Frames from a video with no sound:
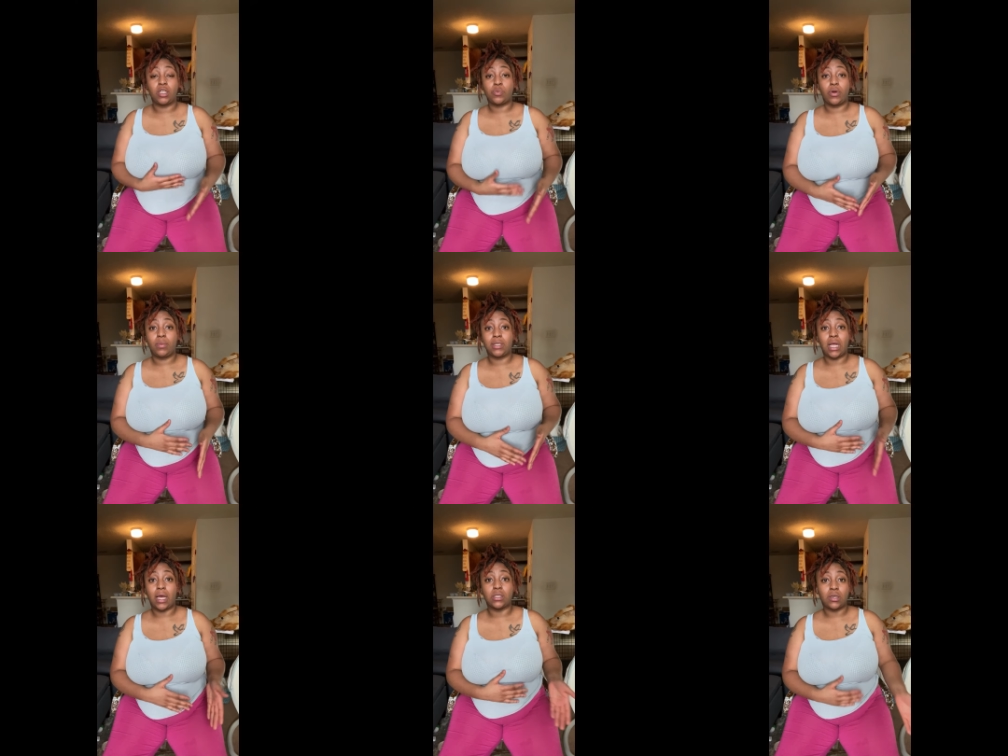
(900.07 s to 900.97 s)
is pretty much
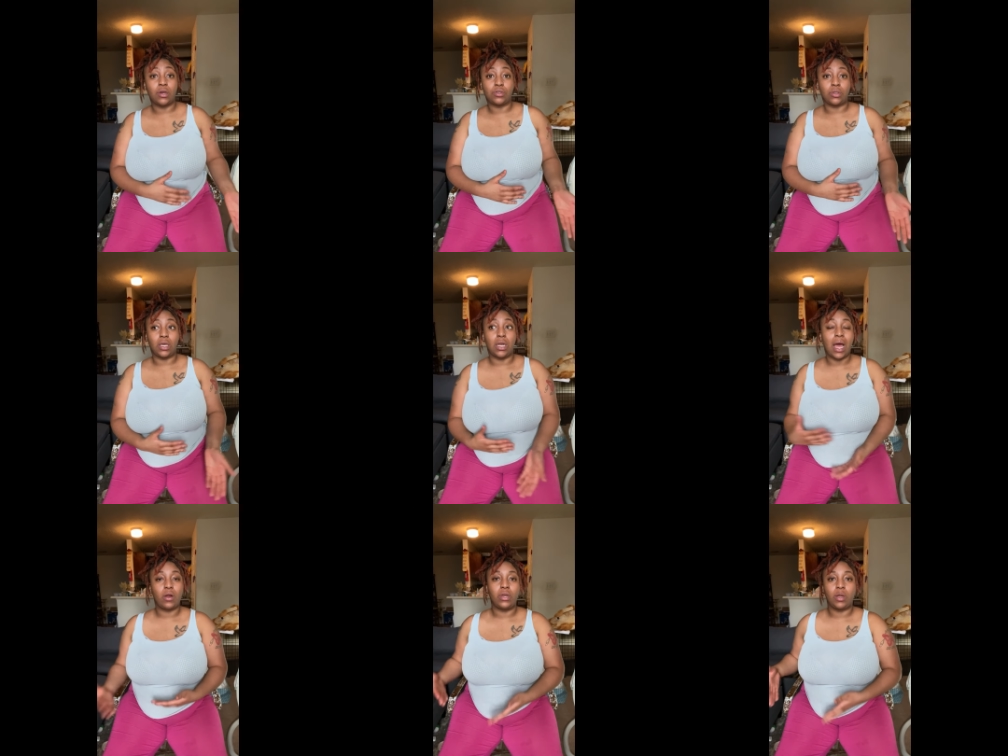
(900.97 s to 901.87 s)
like a surgery, and
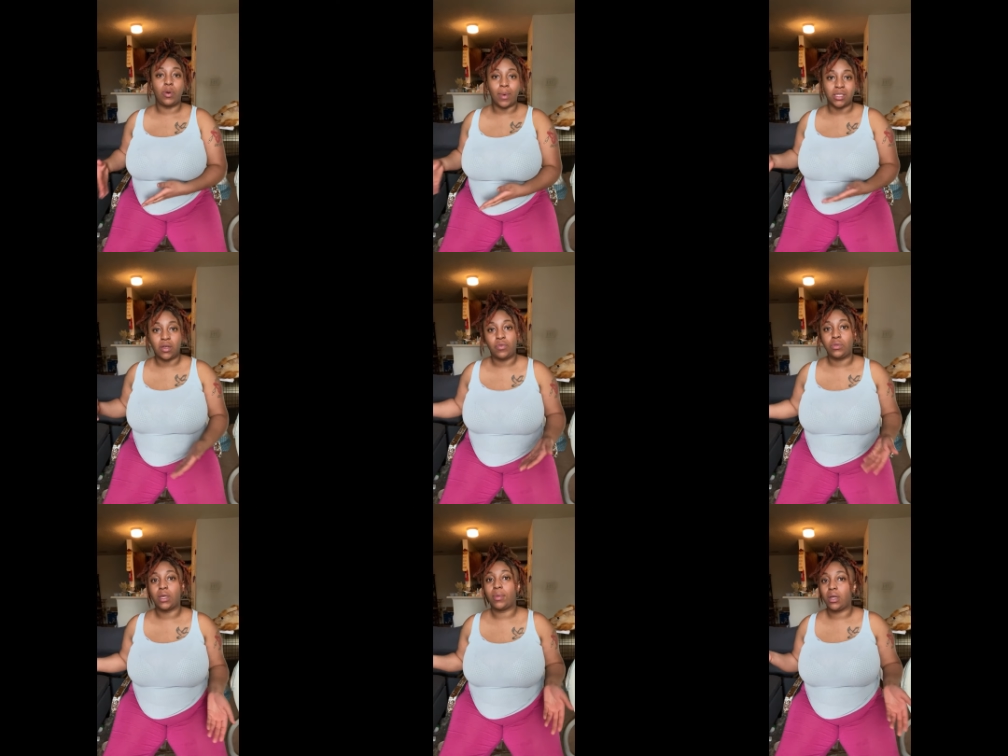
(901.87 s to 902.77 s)
I don't need to put myself through
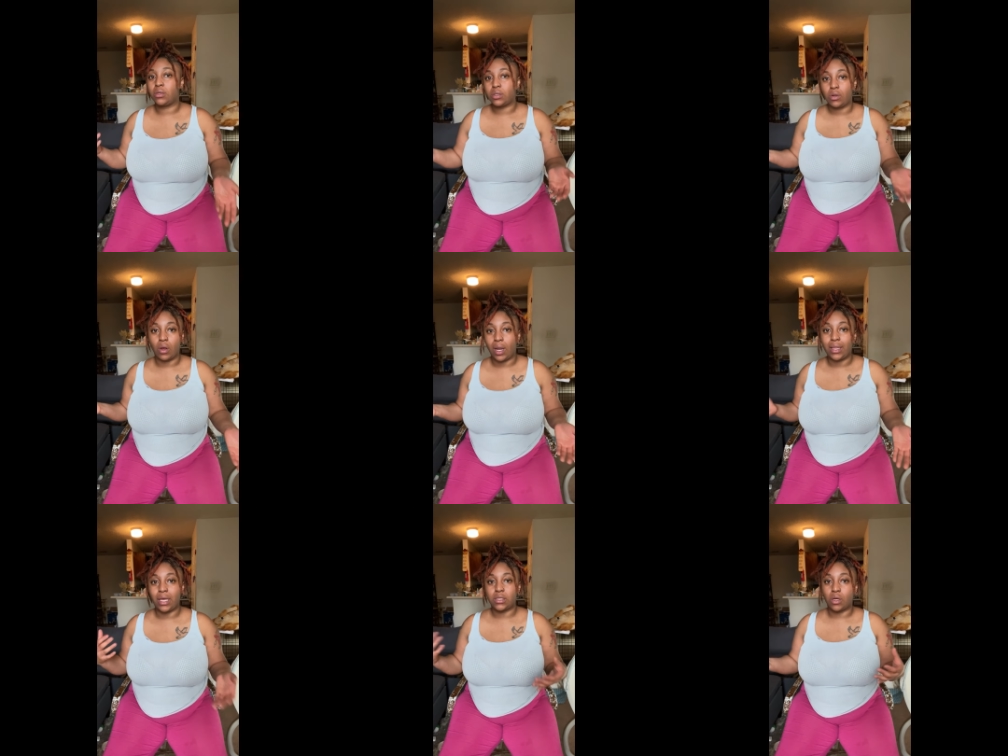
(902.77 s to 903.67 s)
something else, you know,
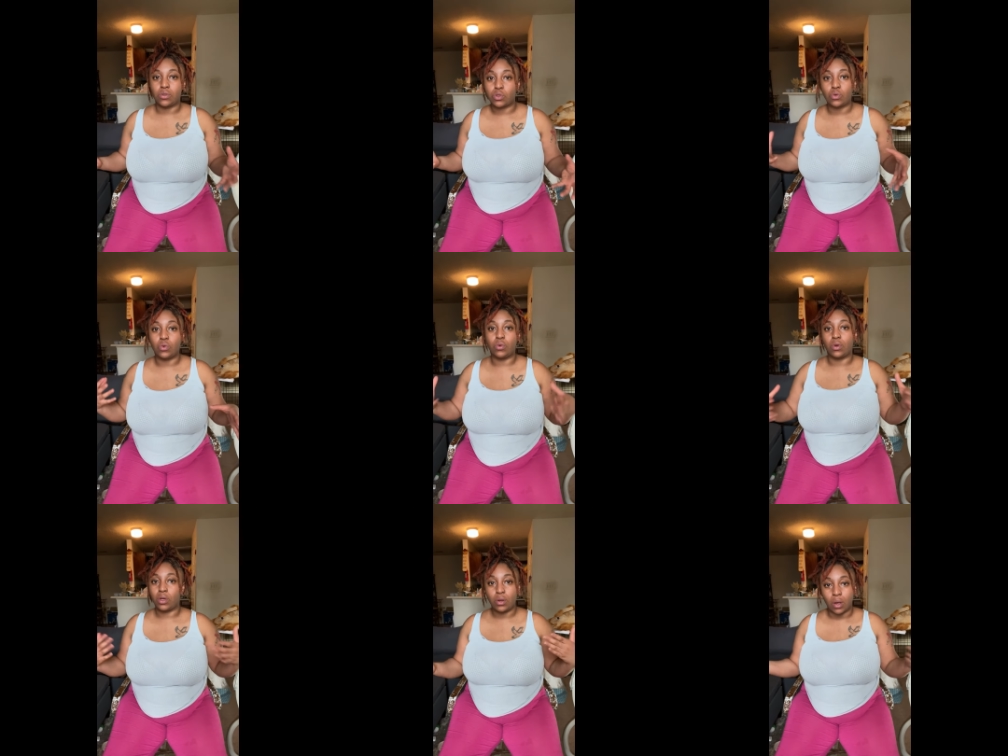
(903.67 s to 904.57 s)
like that so soon
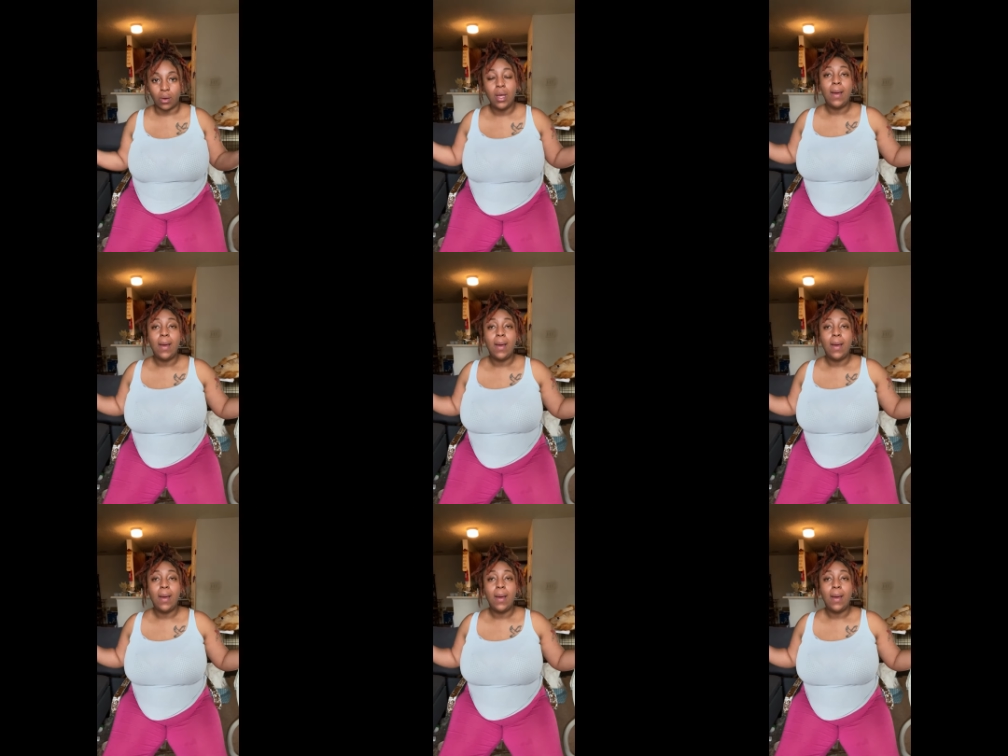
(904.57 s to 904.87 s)
or you know.